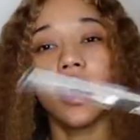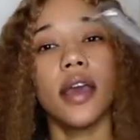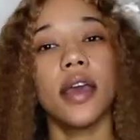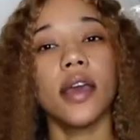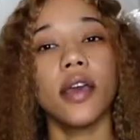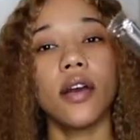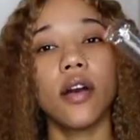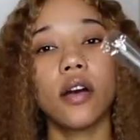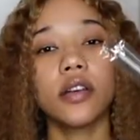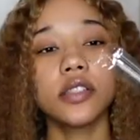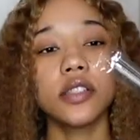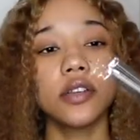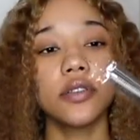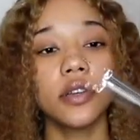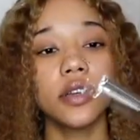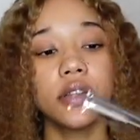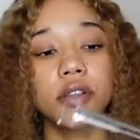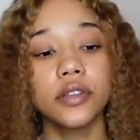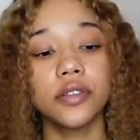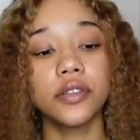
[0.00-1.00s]
it also
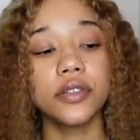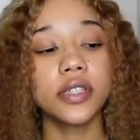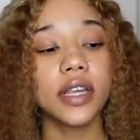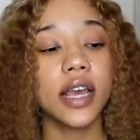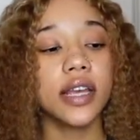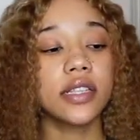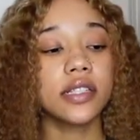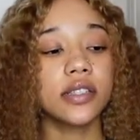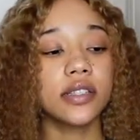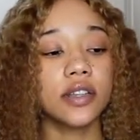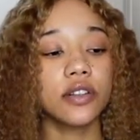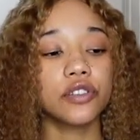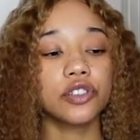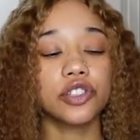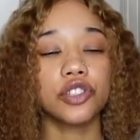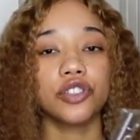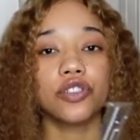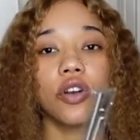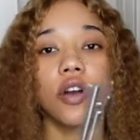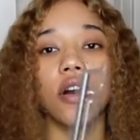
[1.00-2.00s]
includes a steel
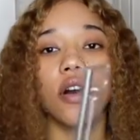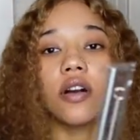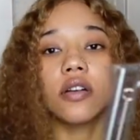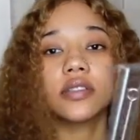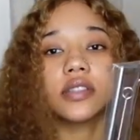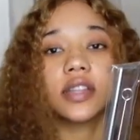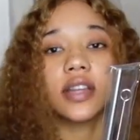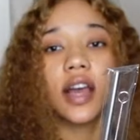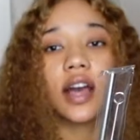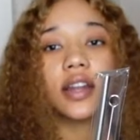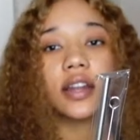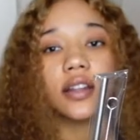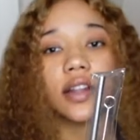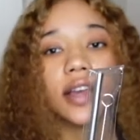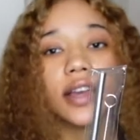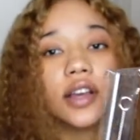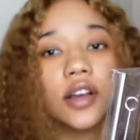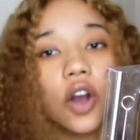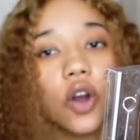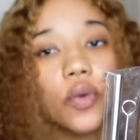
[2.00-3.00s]
straw to kind of
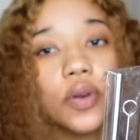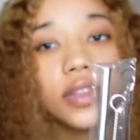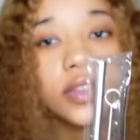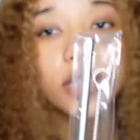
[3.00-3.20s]
like go with